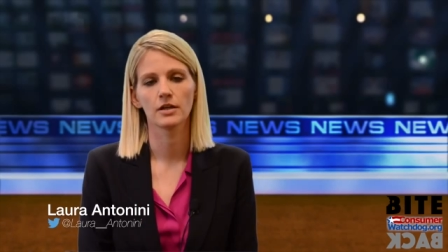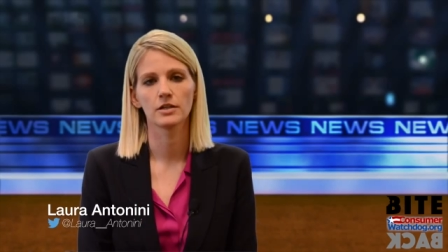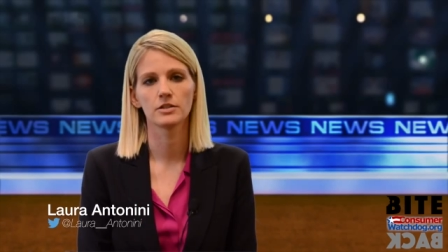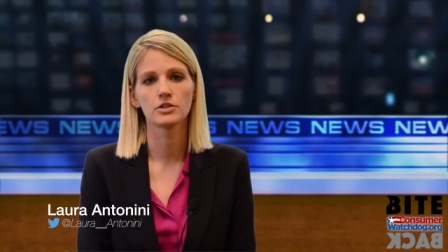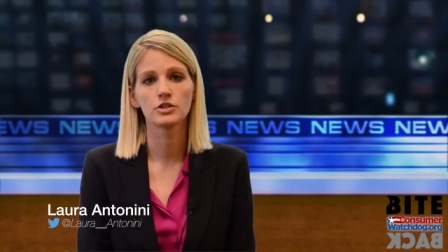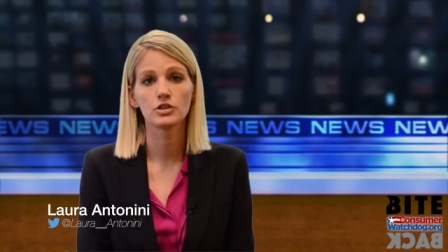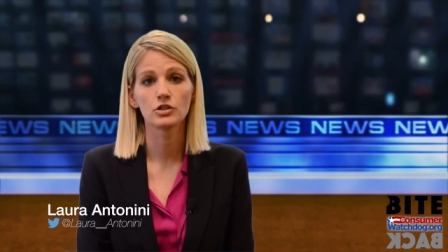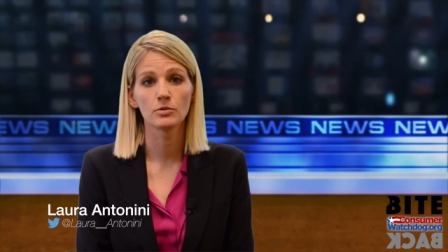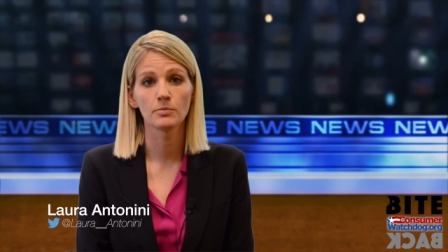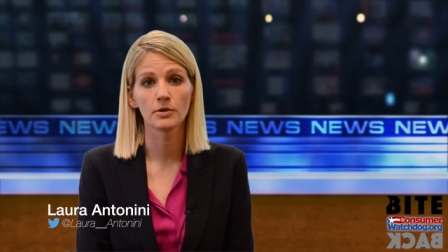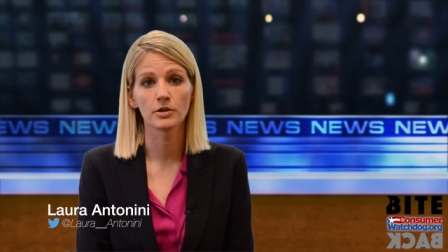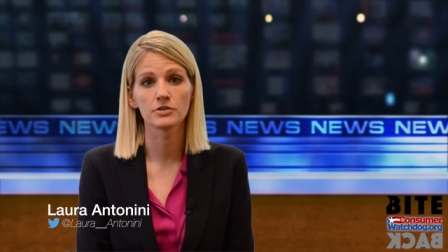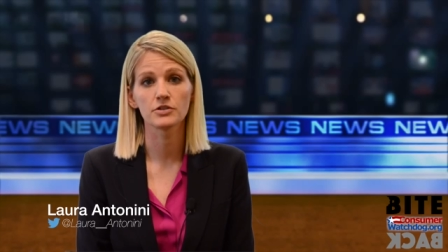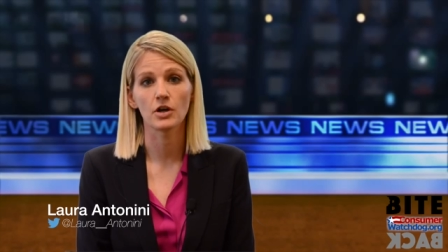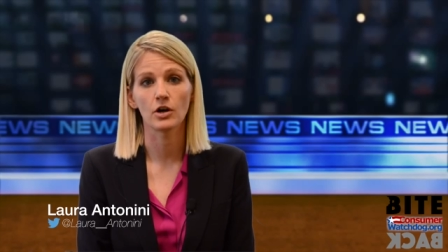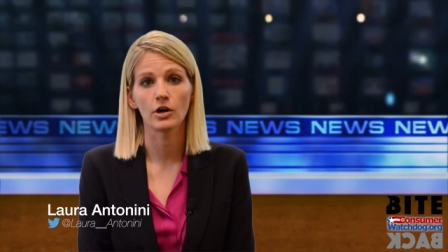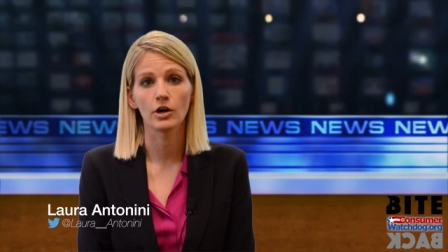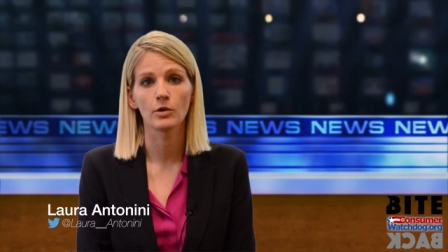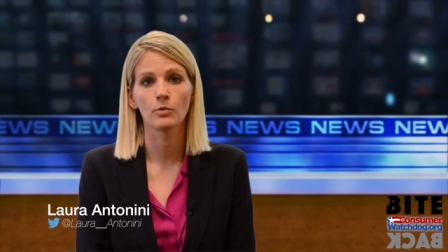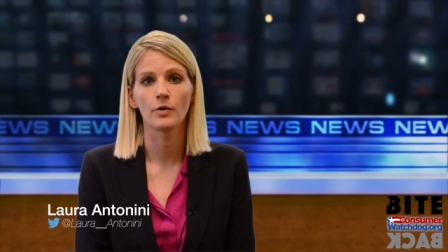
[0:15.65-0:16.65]
Consumers
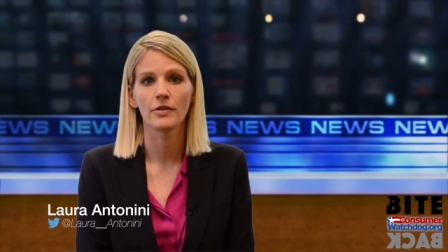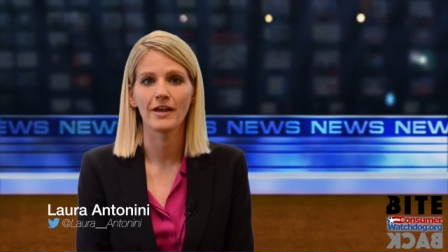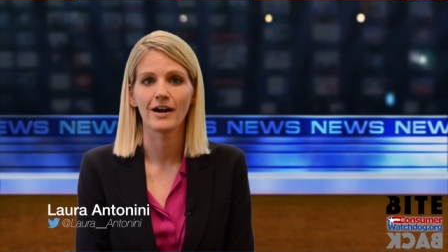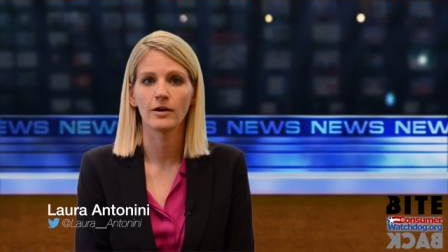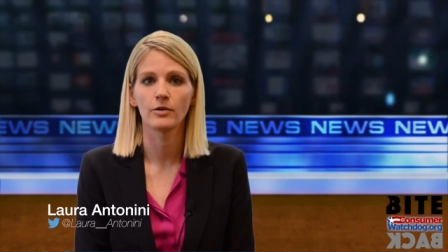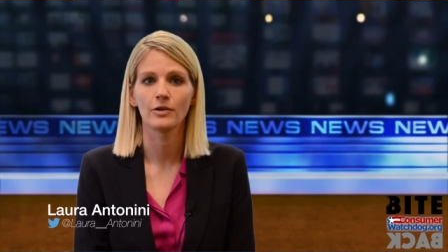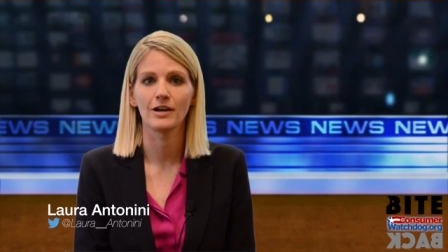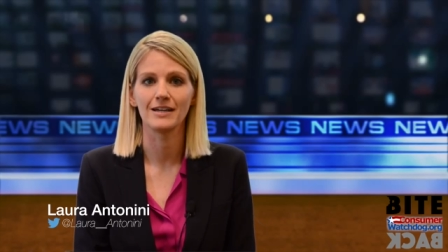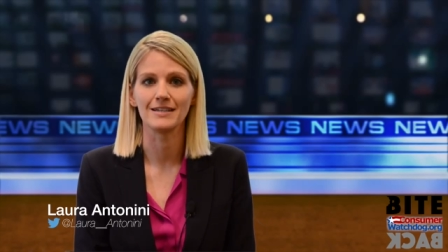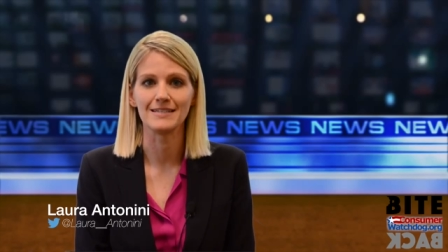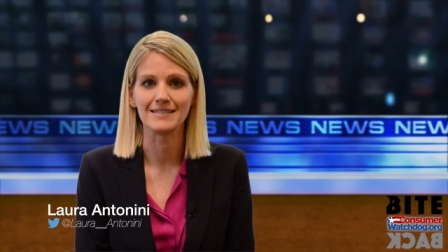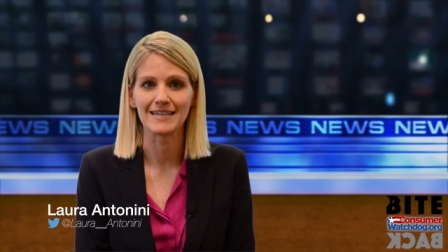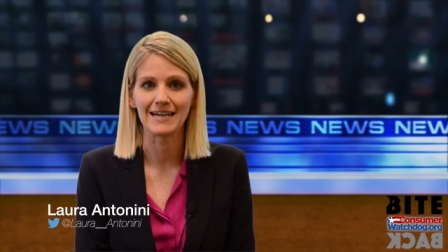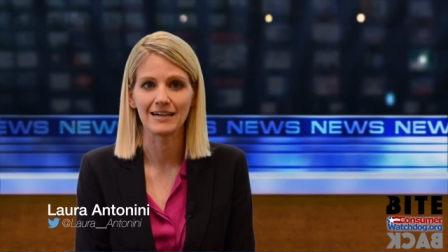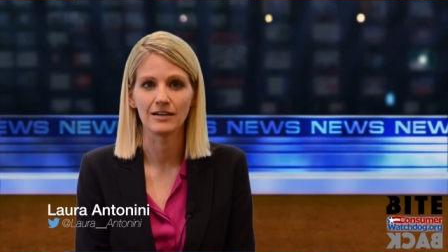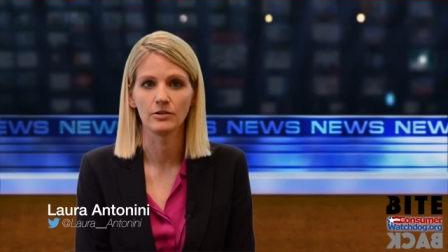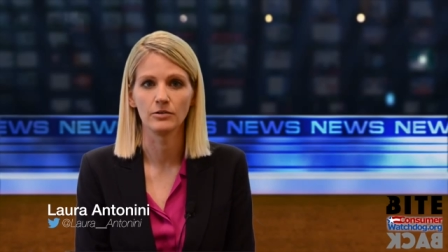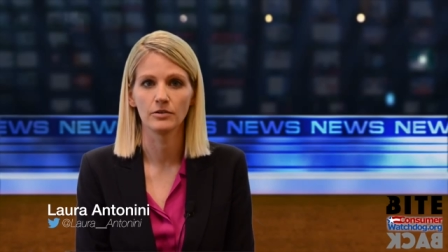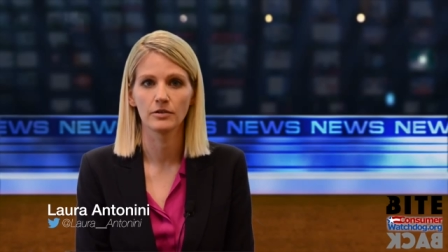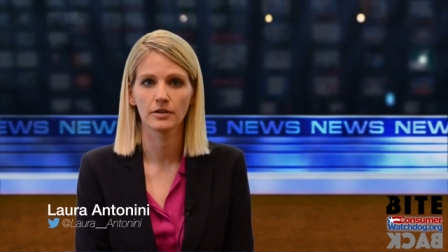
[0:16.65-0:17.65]
are without a
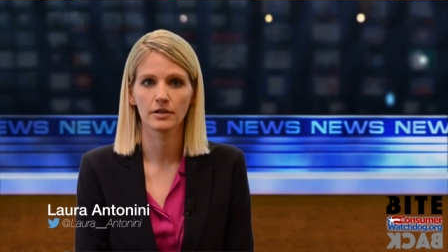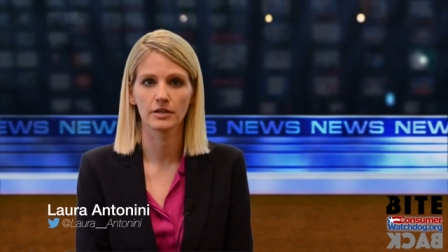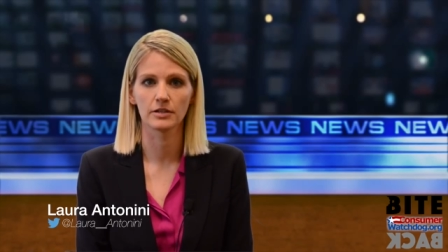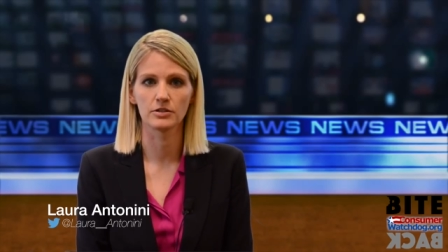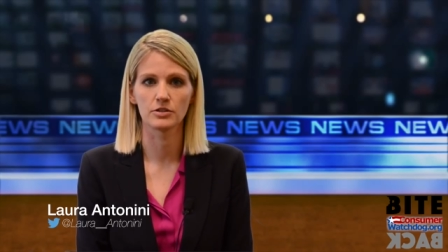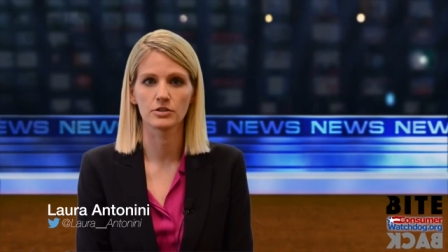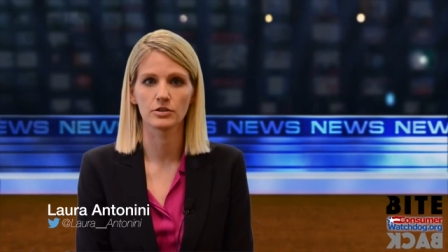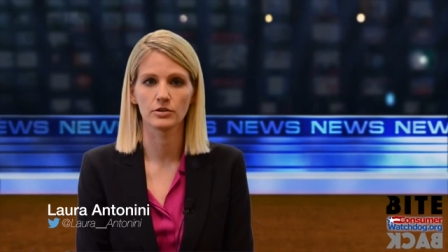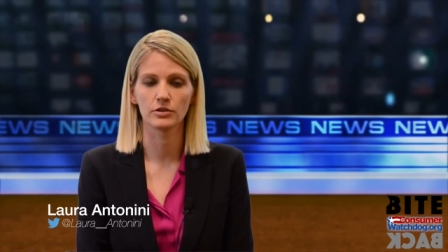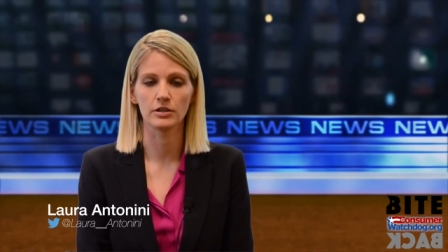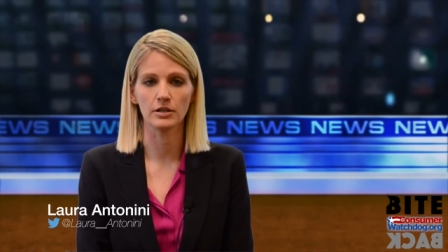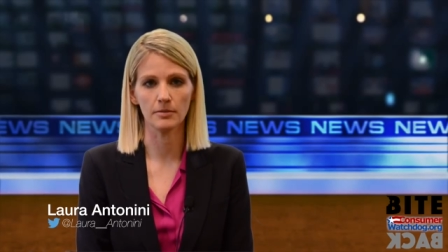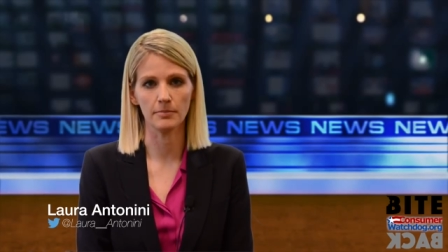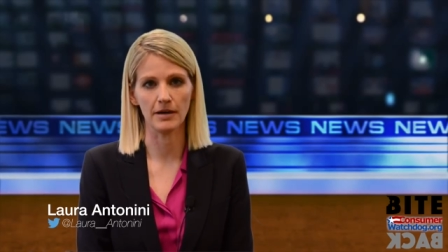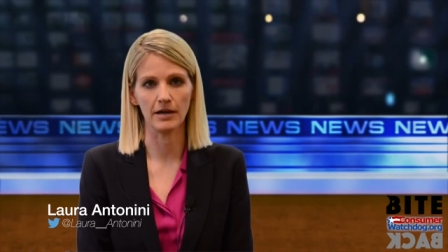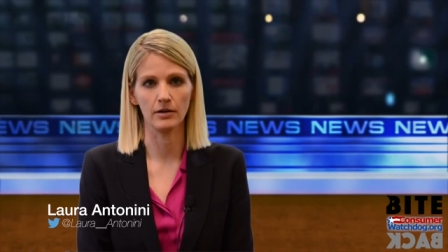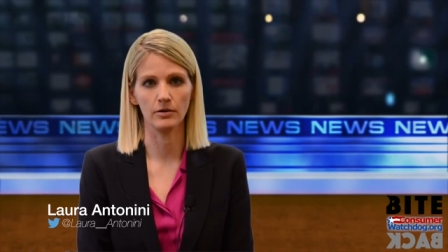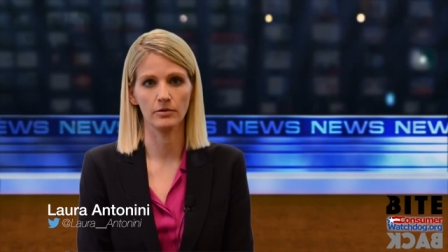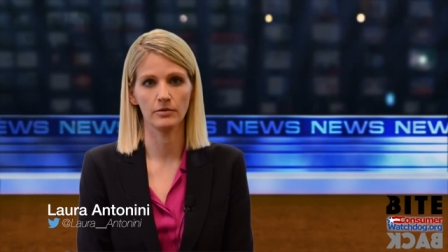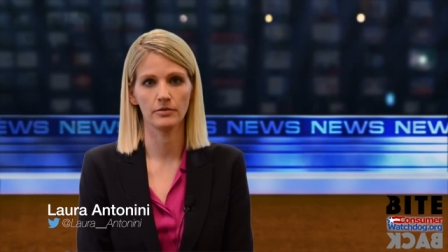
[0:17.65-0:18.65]
doubt concerned
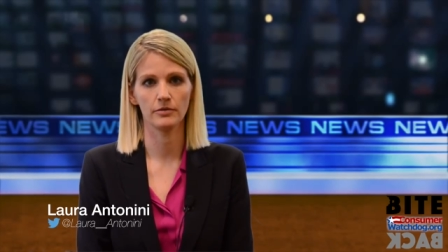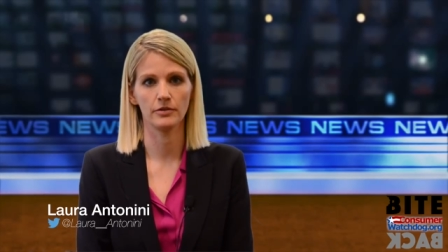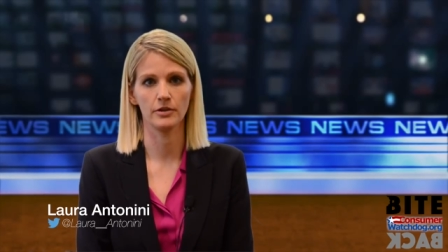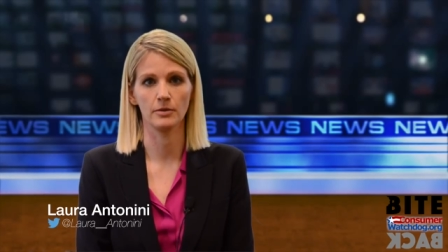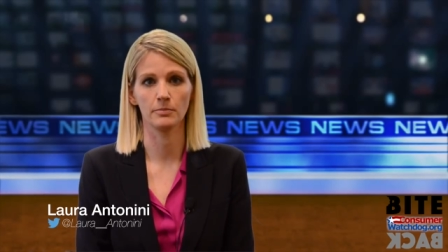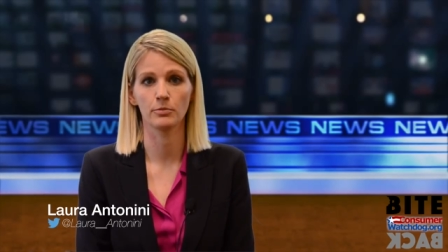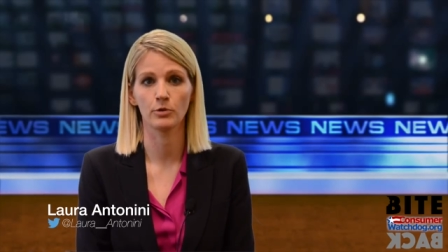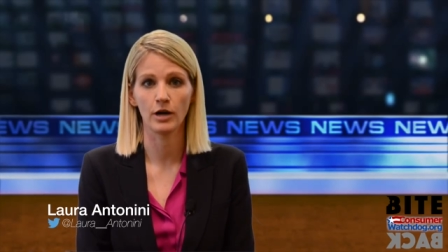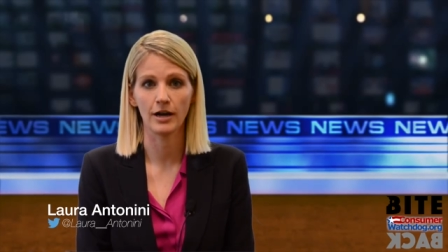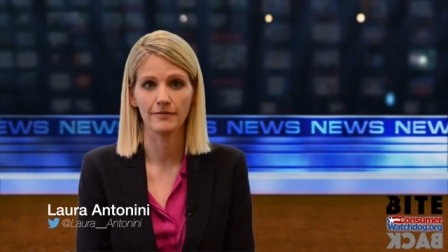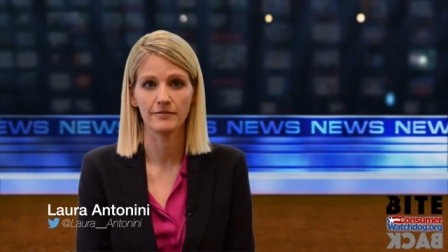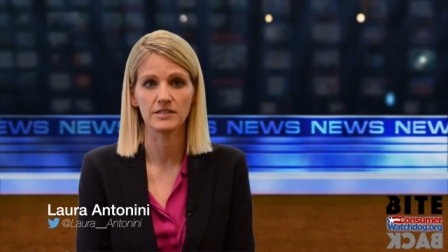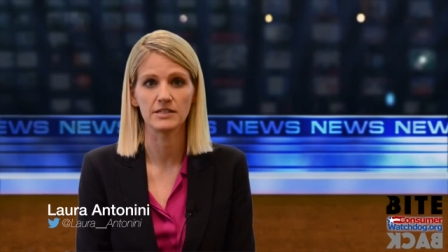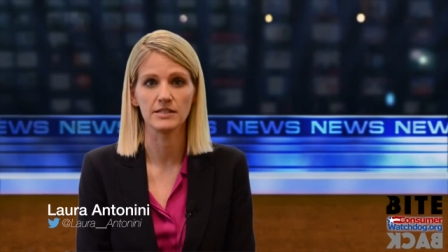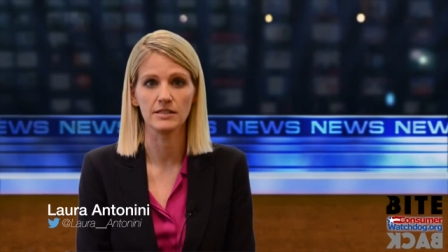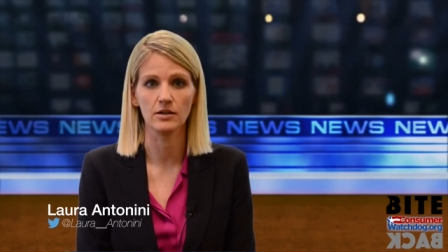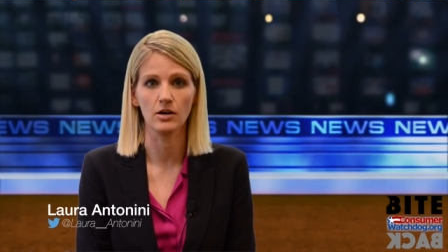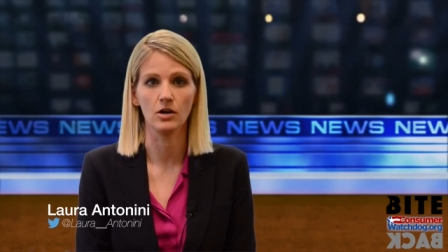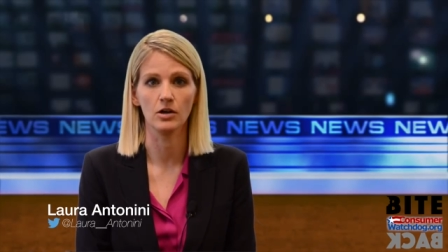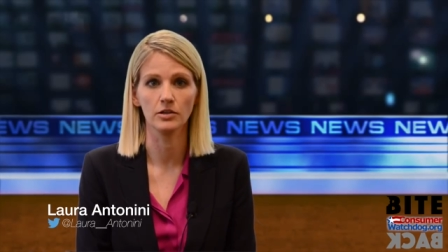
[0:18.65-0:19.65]
about their
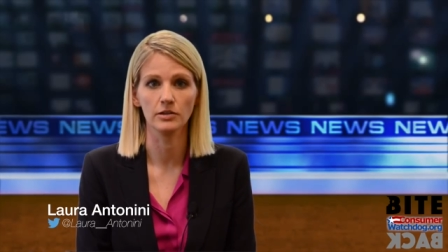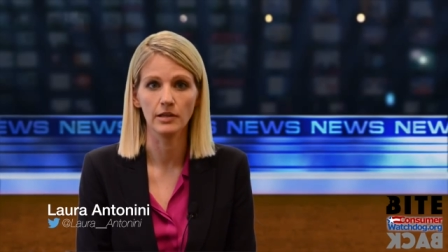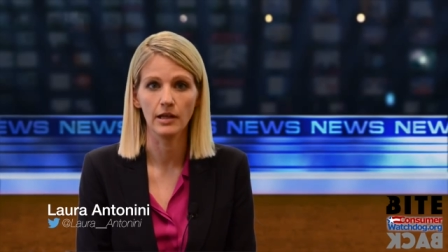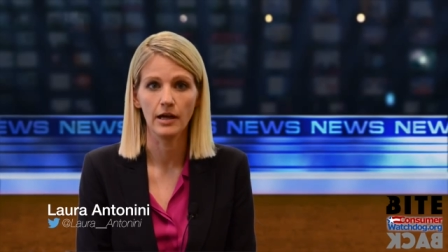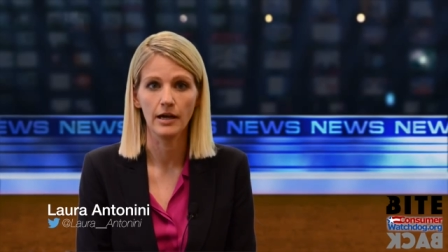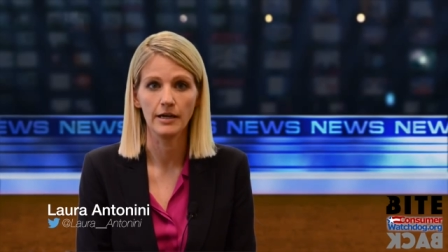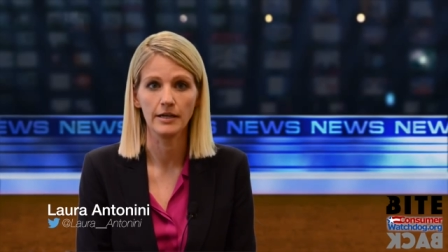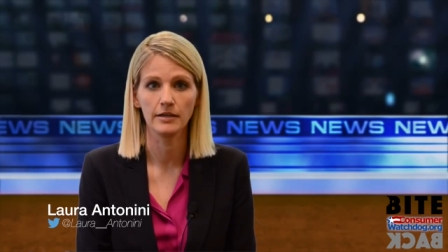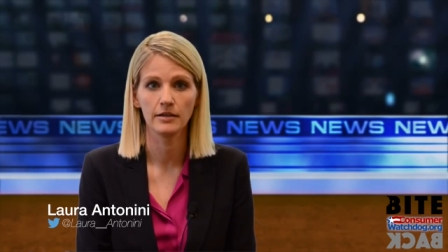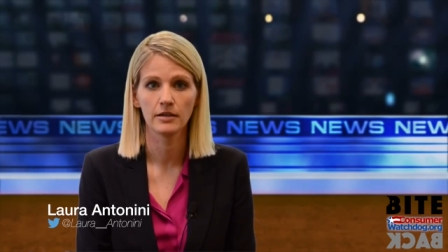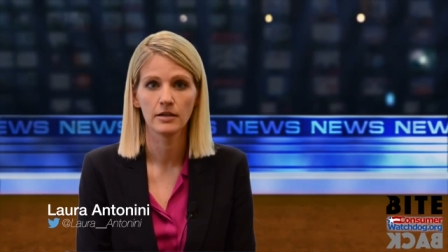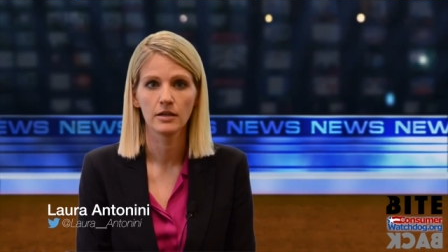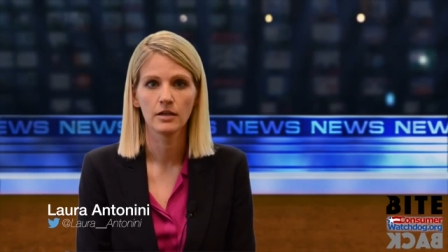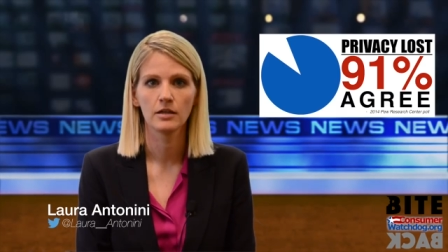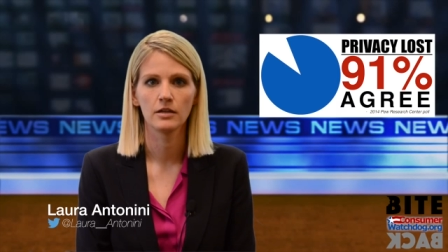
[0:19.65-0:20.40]
privacy online.